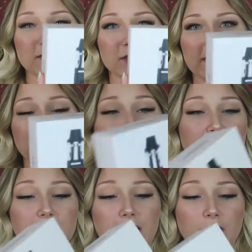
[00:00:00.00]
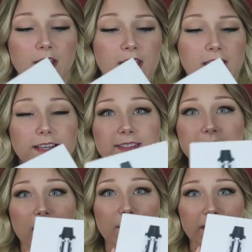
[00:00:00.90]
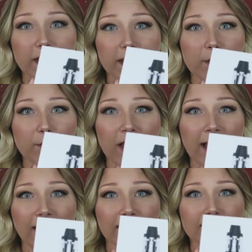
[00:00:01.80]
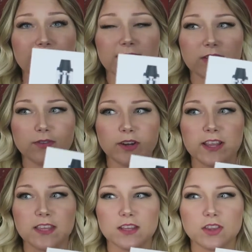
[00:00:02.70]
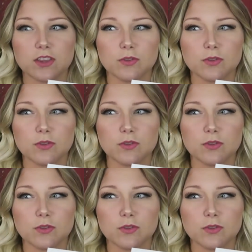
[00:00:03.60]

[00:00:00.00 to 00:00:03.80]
So let's just check it out. It does come in black and silver, and I think